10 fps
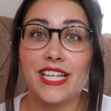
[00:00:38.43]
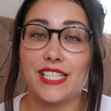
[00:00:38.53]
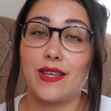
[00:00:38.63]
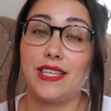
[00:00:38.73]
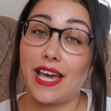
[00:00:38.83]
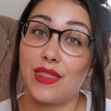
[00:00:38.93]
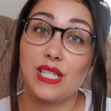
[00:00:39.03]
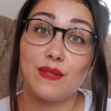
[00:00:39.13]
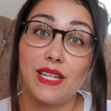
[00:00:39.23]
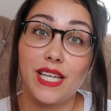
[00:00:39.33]
So yeah,
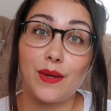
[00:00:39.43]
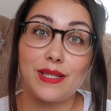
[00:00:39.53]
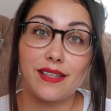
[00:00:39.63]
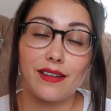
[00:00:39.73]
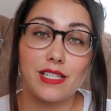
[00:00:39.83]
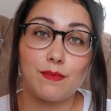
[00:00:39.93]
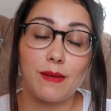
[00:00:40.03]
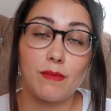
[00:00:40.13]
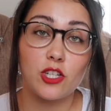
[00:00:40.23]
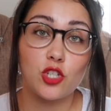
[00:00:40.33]
this video is going to
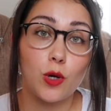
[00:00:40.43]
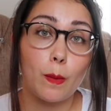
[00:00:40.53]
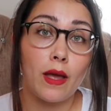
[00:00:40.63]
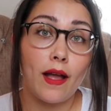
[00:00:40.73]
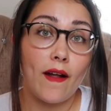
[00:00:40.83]
be my top